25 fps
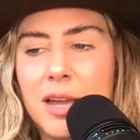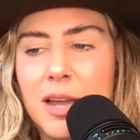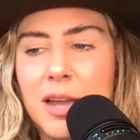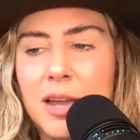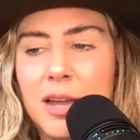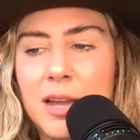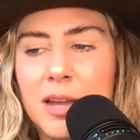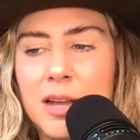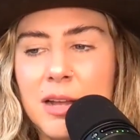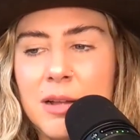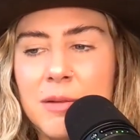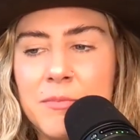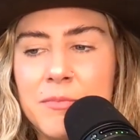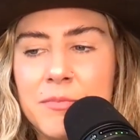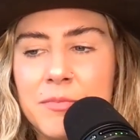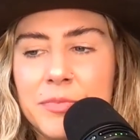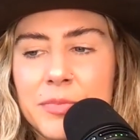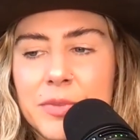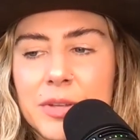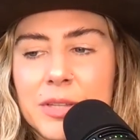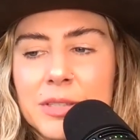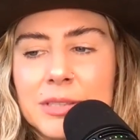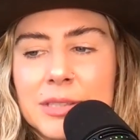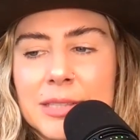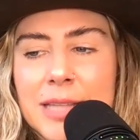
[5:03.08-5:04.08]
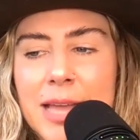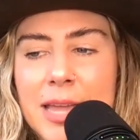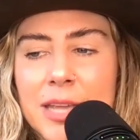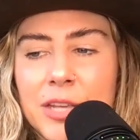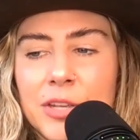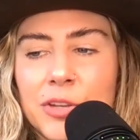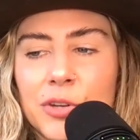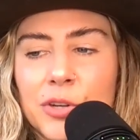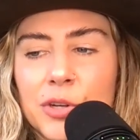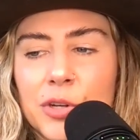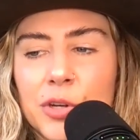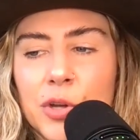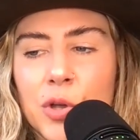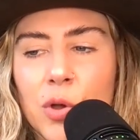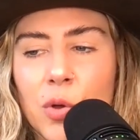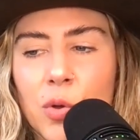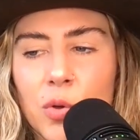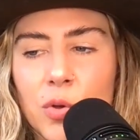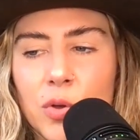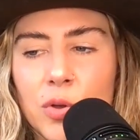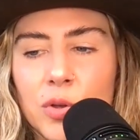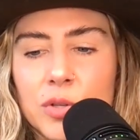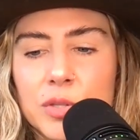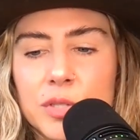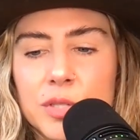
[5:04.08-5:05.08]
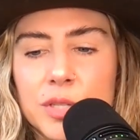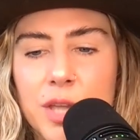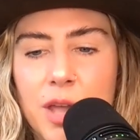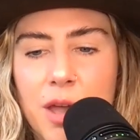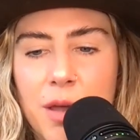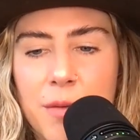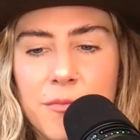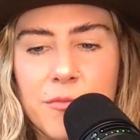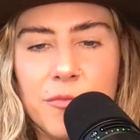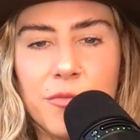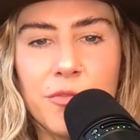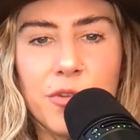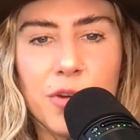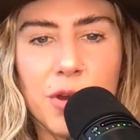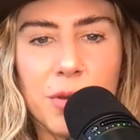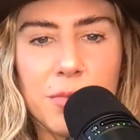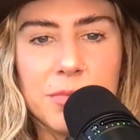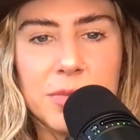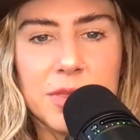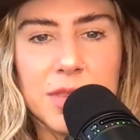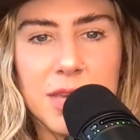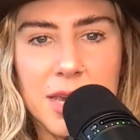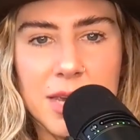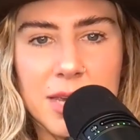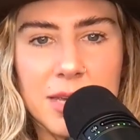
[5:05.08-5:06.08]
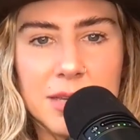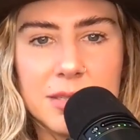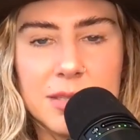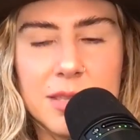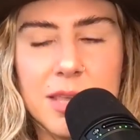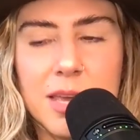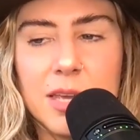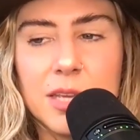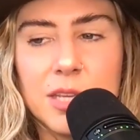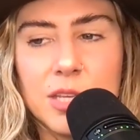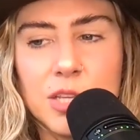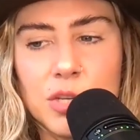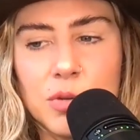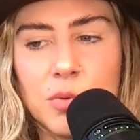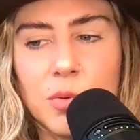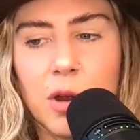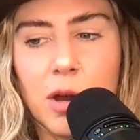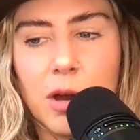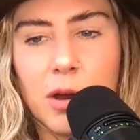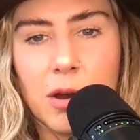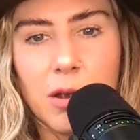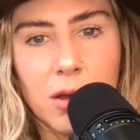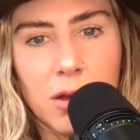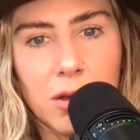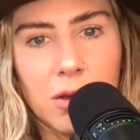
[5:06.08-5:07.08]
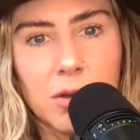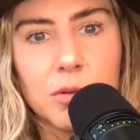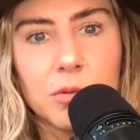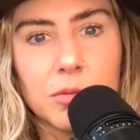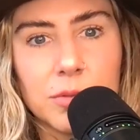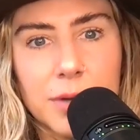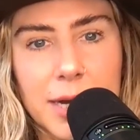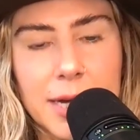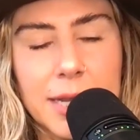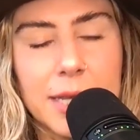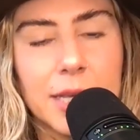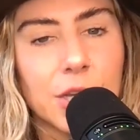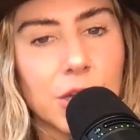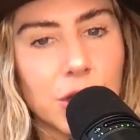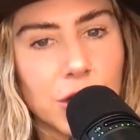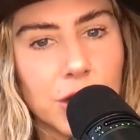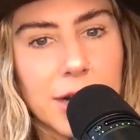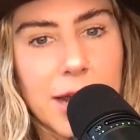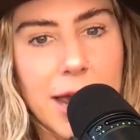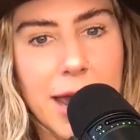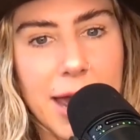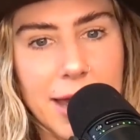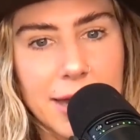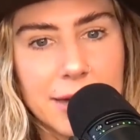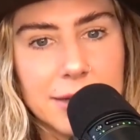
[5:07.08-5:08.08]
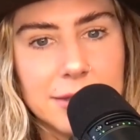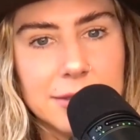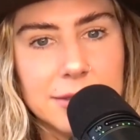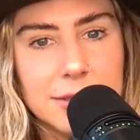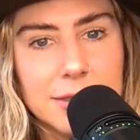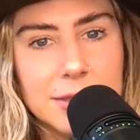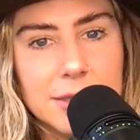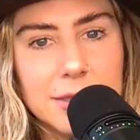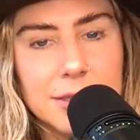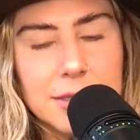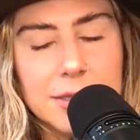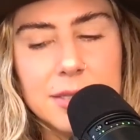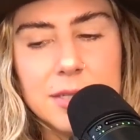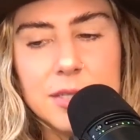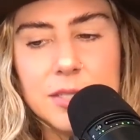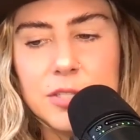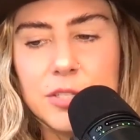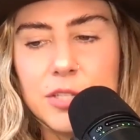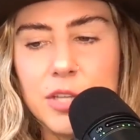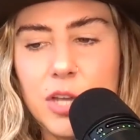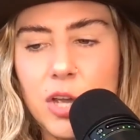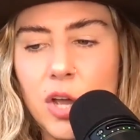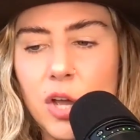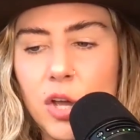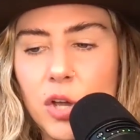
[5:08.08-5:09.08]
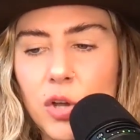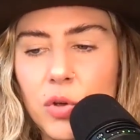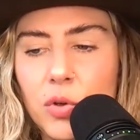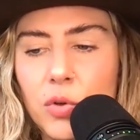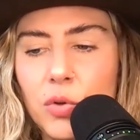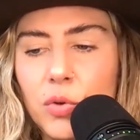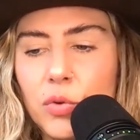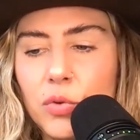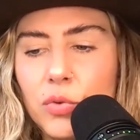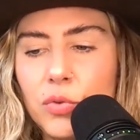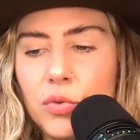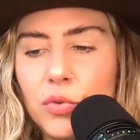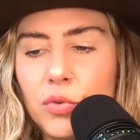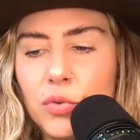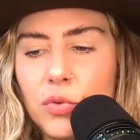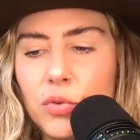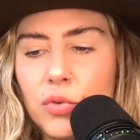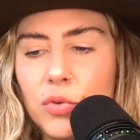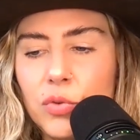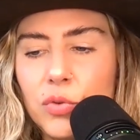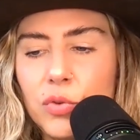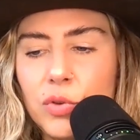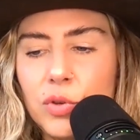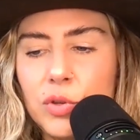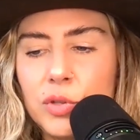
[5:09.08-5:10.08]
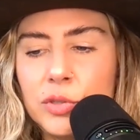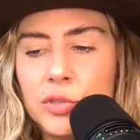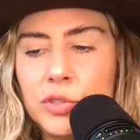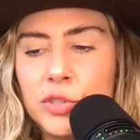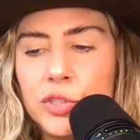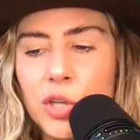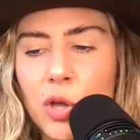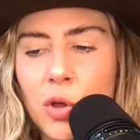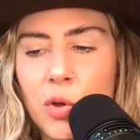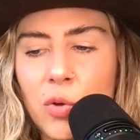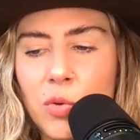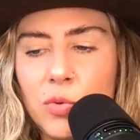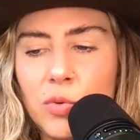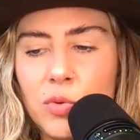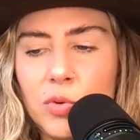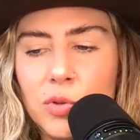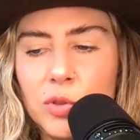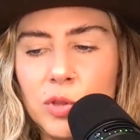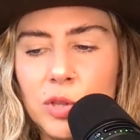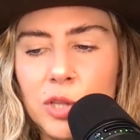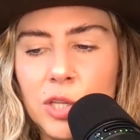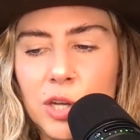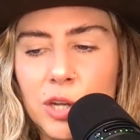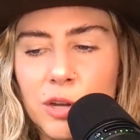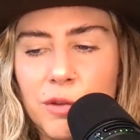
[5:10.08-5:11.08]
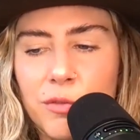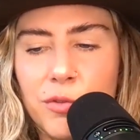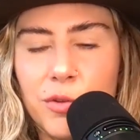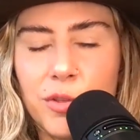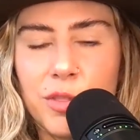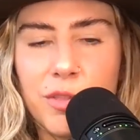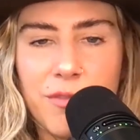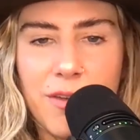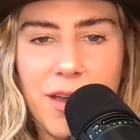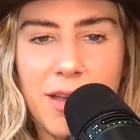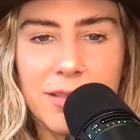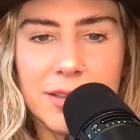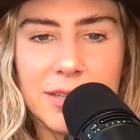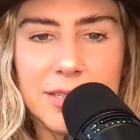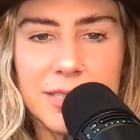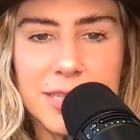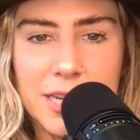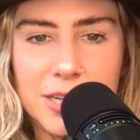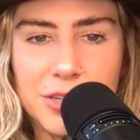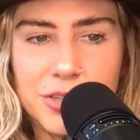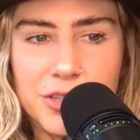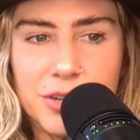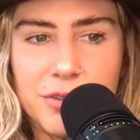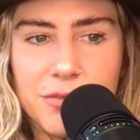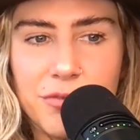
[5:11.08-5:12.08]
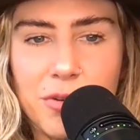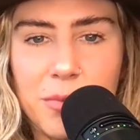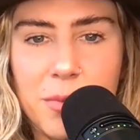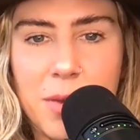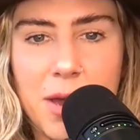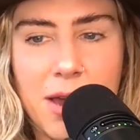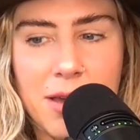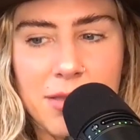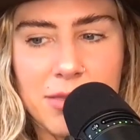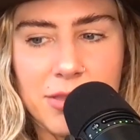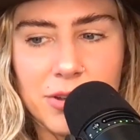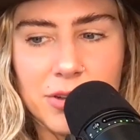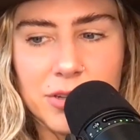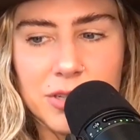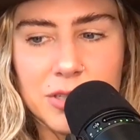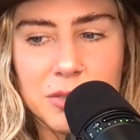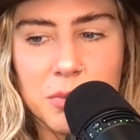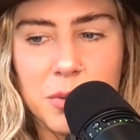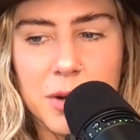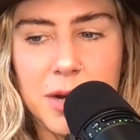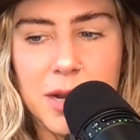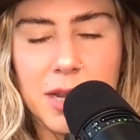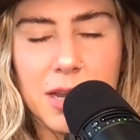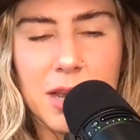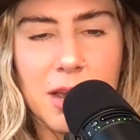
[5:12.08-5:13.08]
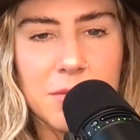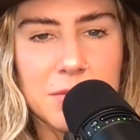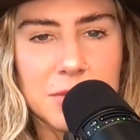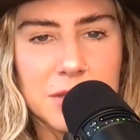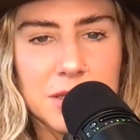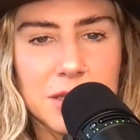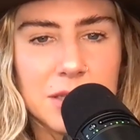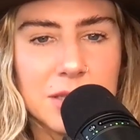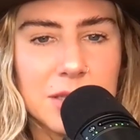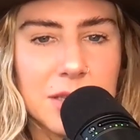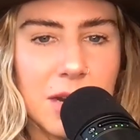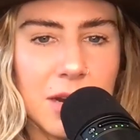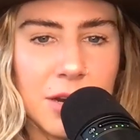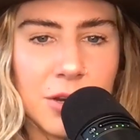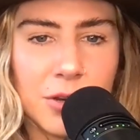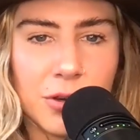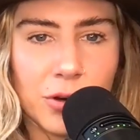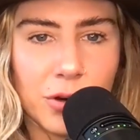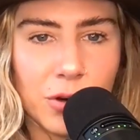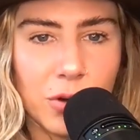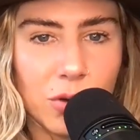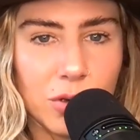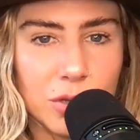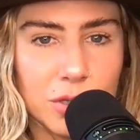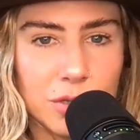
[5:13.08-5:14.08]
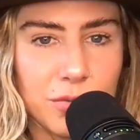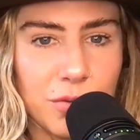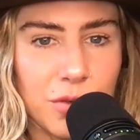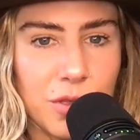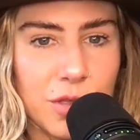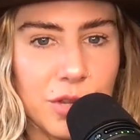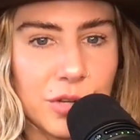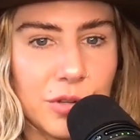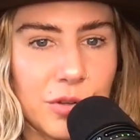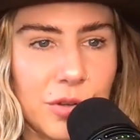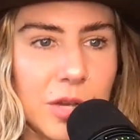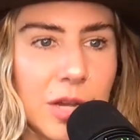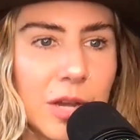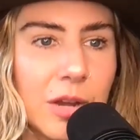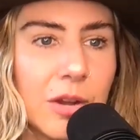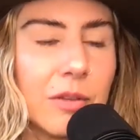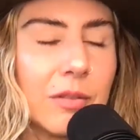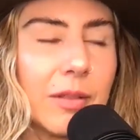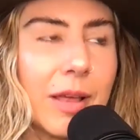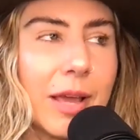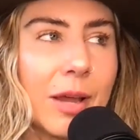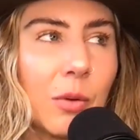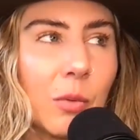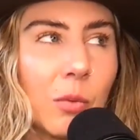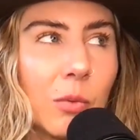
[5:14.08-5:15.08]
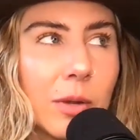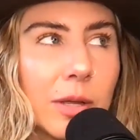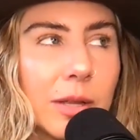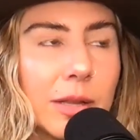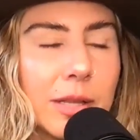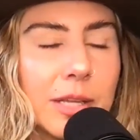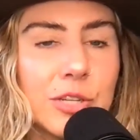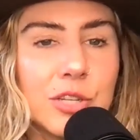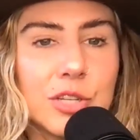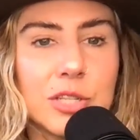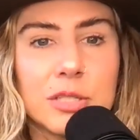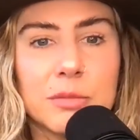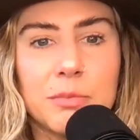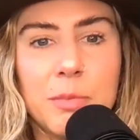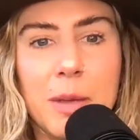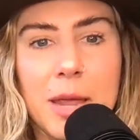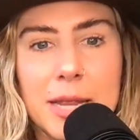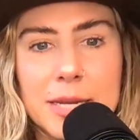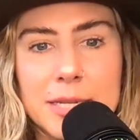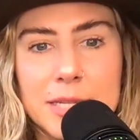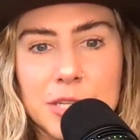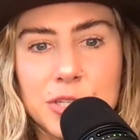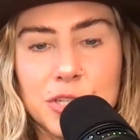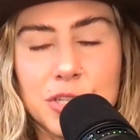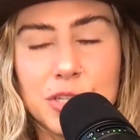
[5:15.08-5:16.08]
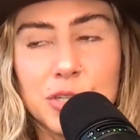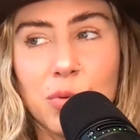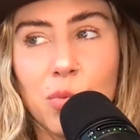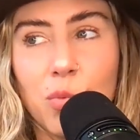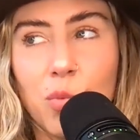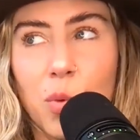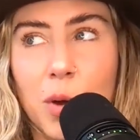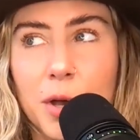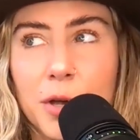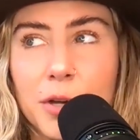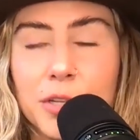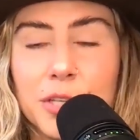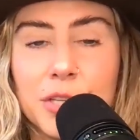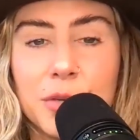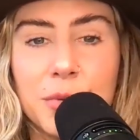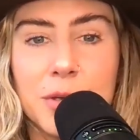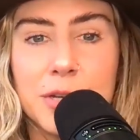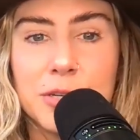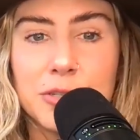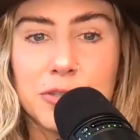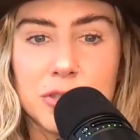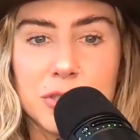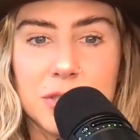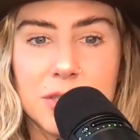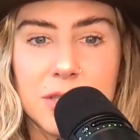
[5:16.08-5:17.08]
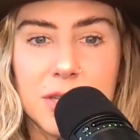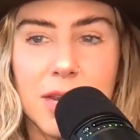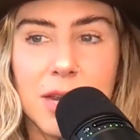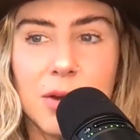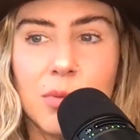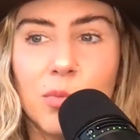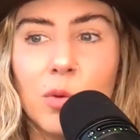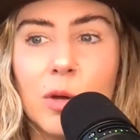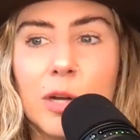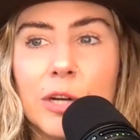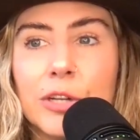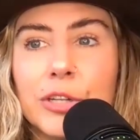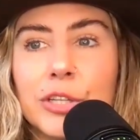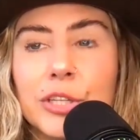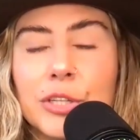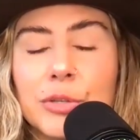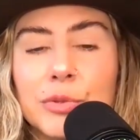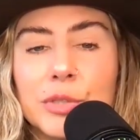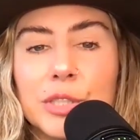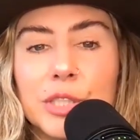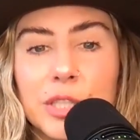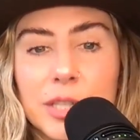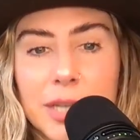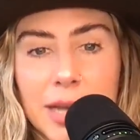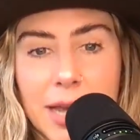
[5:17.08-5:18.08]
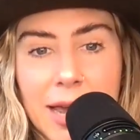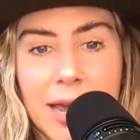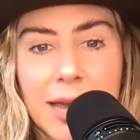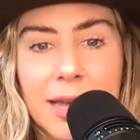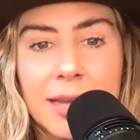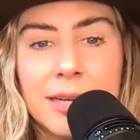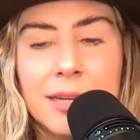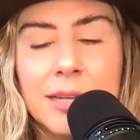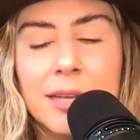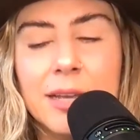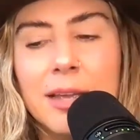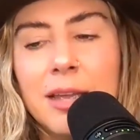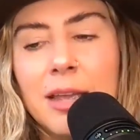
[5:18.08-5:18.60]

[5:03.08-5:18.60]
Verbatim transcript: um, let your goals come from things that you are already good at. So don't look for the validation from others when it comes to setting your goals for the new year. Like really just pay attention to what are you interested in, what are you good at